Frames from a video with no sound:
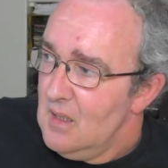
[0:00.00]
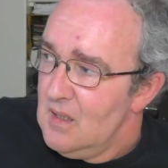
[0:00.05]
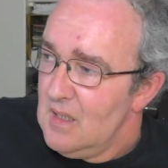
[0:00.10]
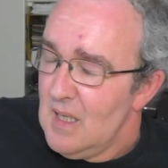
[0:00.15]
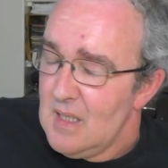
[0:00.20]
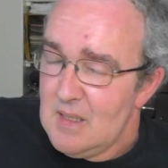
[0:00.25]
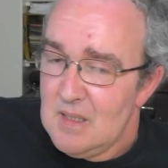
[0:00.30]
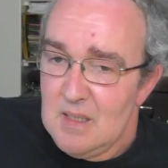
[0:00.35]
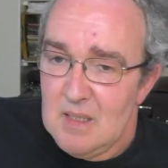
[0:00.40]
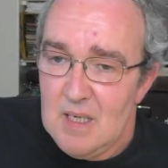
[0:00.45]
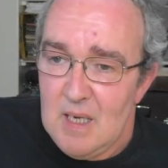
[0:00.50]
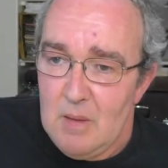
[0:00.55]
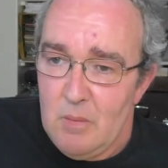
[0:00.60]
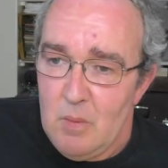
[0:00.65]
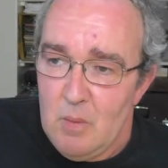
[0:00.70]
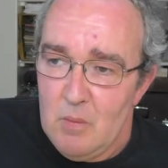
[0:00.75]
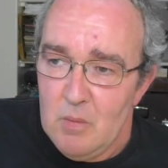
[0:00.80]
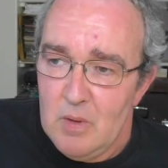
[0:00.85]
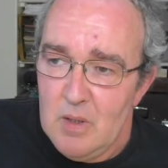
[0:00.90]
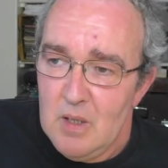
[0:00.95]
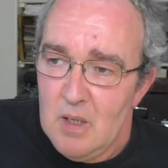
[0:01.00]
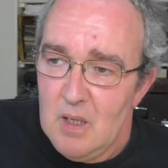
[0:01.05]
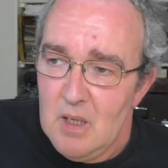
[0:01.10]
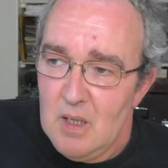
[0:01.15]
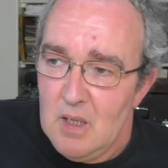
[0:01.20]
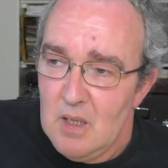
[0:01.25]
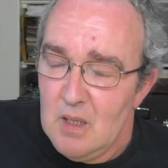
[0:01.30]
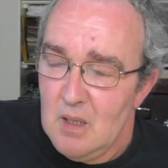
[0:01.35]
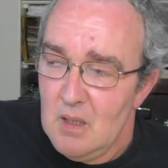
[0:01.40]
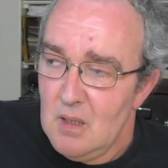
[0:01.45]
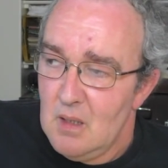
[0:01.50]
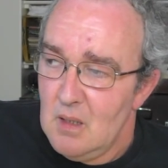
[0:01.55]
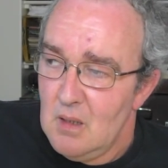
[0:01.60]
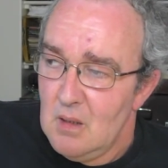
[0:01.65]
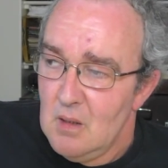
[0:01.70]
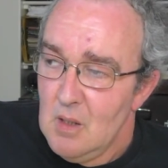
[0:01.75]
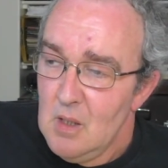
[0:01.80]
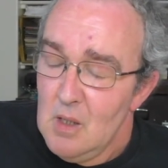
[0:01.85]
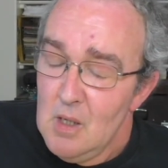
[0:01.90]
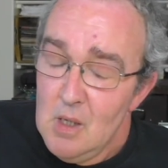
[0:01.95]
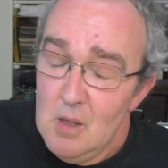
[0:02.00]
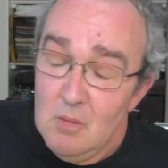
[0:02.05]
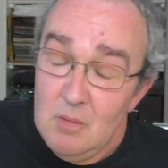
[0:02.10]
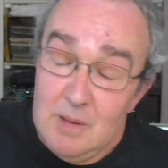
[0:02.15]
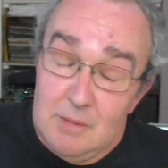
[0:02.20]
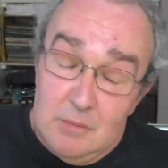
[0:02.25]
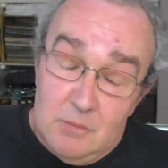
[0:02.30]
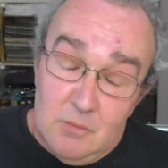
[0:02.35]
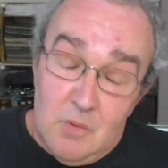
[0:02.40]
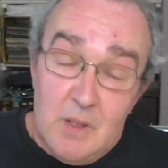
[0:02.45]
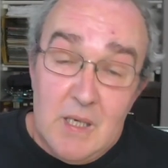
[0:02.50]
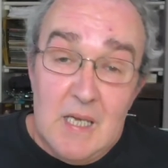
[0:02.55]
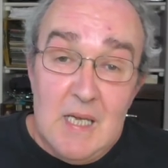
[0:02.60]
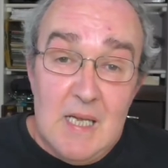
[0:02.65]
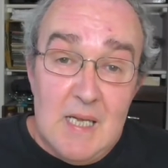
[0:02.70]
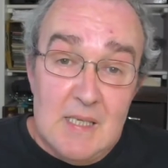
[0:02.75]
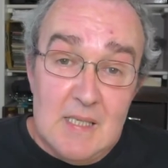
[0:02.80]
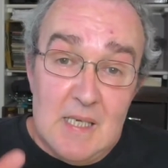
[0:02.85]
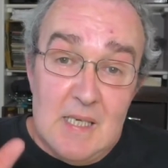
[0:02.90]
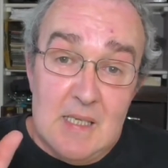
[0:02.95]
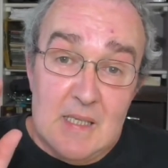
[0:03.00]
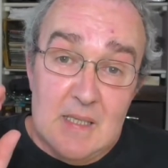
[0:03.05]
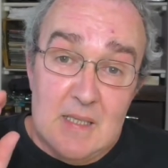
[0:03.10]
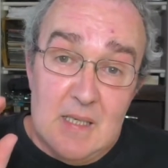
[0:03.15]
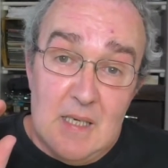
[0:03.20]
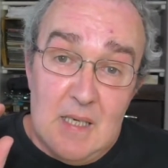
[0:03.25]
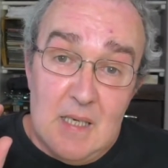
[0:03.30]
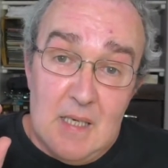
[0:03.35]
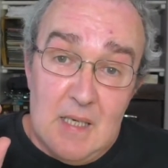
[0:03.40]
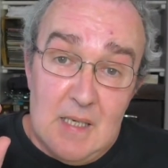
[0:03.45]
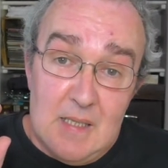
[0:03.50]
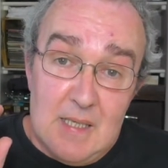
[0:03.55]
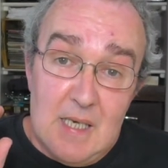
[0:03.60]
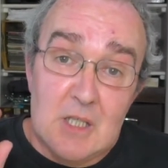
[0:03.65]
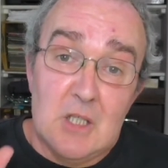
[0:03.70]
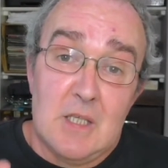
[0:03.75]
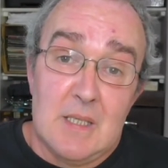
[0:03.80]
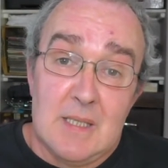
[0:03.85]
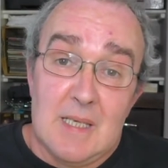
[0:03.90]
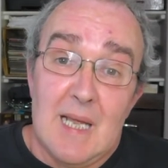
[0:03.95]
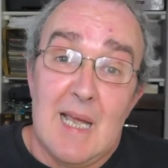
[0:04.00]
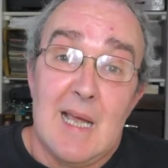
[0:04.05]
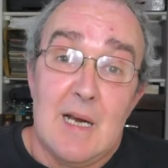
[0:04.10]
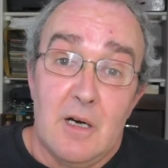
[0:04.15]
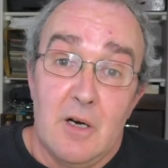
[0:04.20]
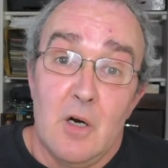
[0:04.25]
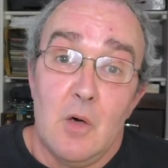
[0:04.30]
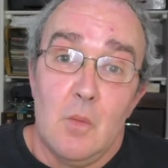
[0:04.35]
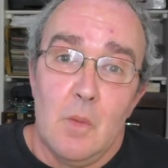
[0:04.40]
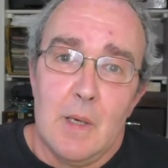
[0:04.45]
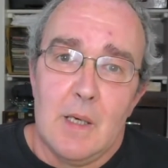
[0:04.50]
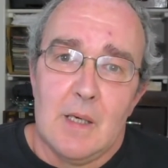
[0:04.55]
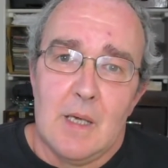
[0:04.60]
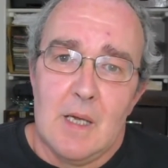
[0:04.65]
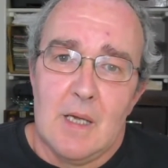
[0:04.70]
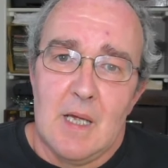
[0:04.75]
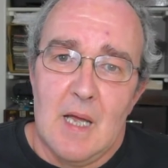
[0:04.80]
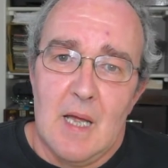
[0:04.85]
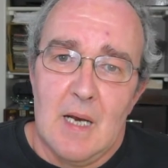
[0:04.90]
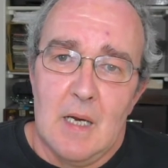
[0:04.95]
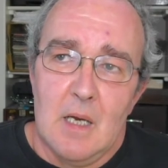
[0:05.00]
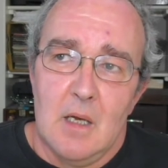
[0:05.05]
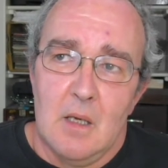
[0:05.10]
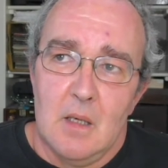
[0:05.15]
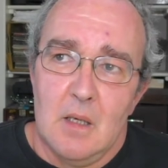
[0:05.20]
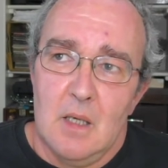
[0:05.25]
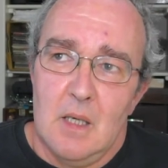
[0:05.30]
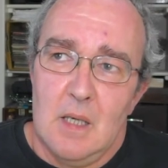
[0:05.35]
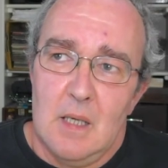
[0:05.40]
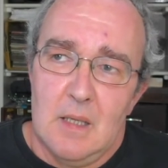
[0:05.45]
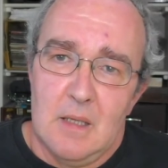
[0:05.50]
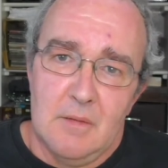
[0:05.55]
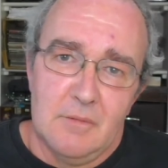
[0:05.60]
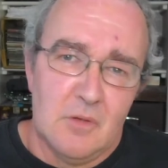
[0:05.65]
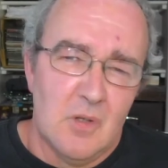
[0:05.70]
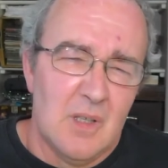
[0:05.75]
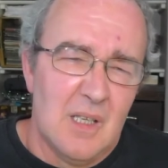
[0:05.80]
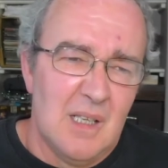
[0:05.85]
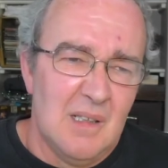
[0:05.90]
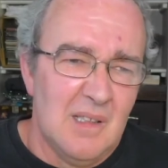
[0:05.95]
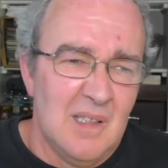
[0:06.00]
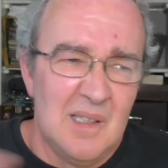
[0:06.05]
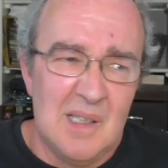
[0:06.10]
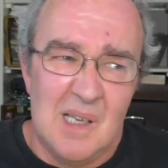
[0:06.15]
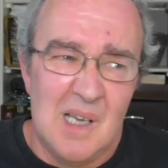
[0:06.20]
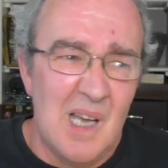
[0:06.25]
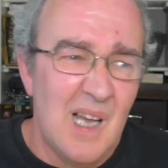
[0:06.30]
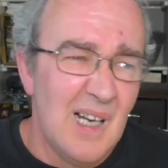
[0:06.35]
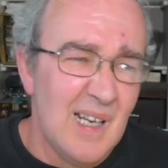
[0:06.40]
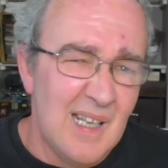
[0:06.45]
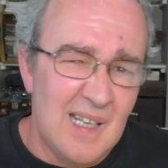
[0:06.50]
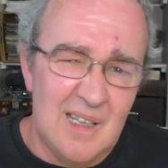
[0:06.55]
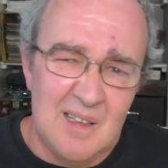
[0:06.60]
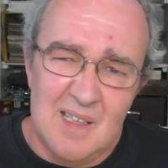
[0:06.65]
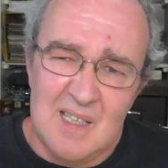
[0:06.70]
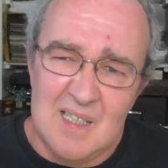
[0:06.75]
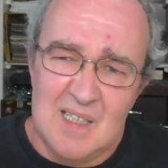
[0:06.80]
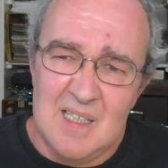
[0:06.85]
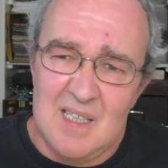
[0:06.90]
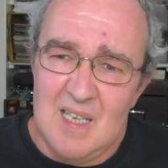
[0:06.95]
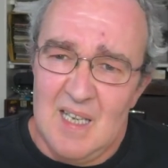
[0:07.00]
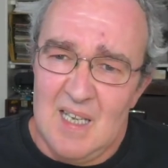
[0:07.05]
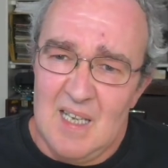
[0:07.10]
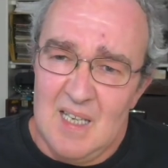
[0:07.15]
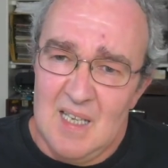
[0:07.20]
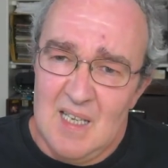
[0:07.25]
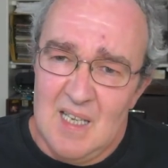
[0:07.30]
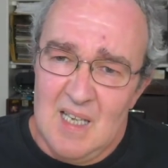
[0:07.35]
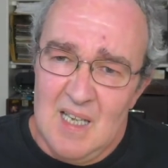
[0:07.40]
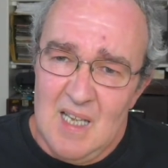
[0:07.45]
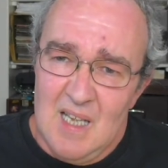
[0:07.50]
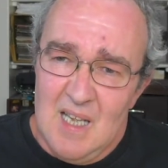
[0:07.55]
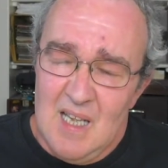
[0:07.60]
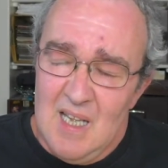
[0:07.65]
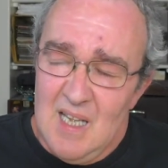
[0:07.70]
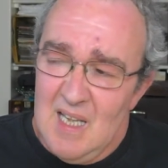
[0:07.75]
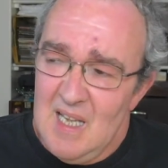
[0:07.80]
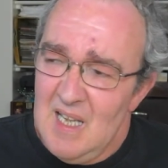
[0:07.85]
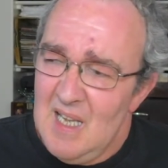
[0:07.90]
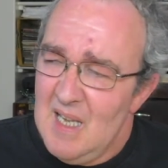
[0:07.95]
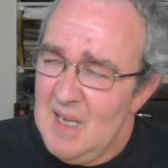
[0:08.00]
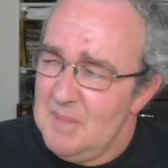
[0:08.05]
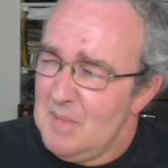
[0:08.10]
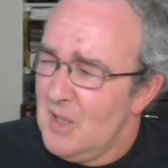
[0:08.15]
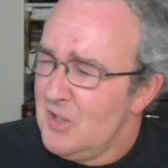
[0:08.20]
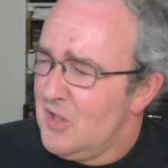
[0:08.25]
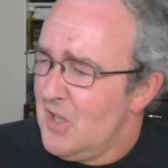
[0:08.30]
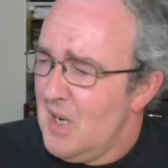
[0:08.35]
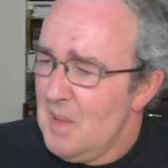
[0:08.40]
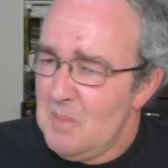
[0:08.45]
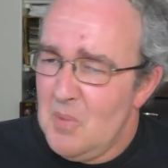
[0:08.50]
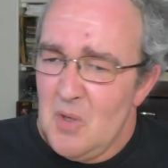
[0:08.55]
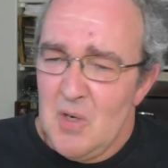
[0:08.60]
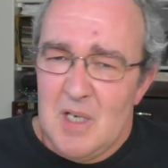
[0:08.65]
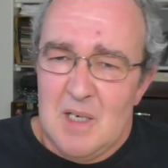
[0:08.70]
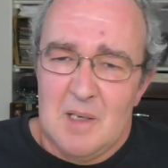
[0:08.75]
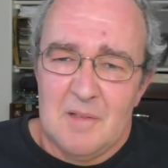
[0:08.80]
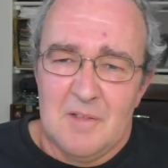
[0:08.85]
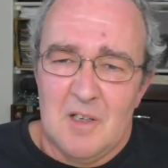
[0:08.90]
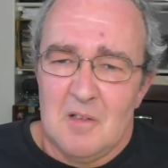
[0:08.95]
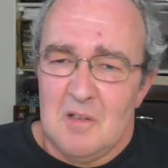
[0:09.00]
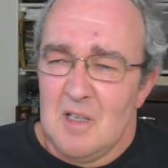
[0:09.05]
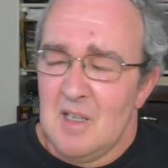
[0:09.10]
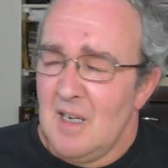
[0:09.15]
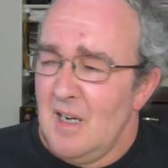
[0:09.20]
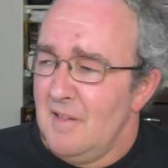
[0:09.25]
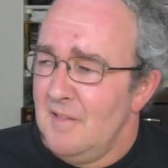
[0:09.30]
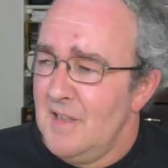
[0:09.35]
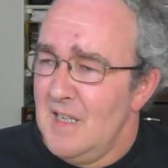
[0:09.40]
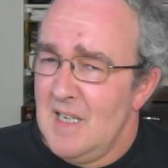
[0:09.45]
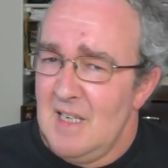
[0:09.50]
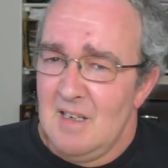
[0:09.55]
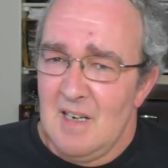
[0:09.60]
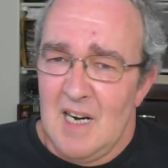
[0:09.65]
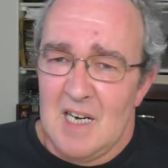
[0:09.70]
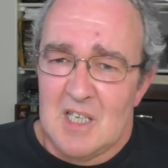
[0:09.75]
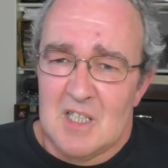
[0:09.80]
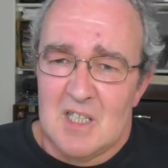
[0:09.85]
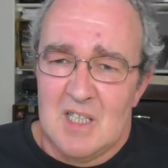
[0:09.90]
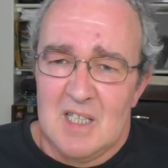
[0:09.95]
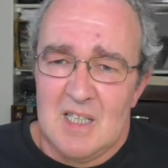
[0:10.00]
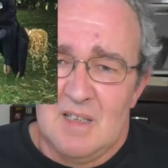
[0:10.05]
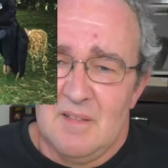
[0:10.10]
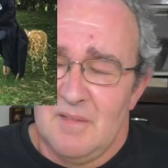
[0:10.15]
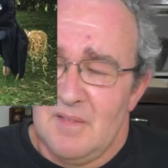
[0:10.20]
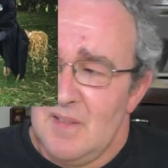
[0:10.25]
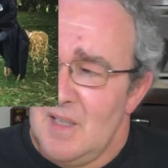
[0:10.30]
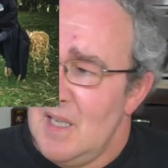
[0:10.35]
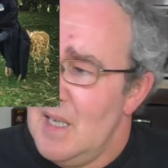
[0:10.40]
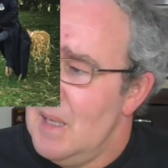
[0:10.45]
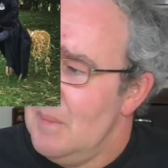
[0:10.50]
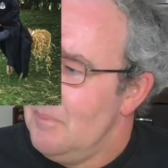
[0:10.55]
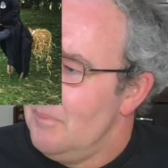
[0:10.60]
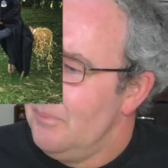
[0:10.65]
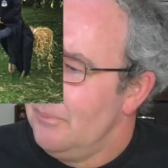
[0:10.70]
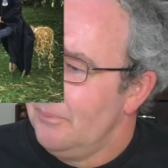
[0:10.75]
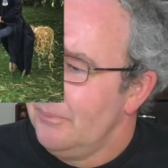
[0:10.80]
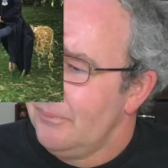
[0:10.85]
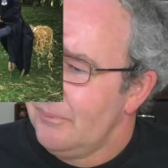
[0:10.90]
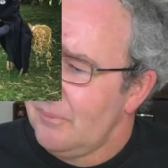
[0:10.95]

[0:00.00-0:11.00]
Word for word: Yesterday we were uh, well, what it is, it's uh, it's actually Scarecrow Week again. Uh, they've done it early this year. Um, I'll try and put in a photograph here, actually, of um,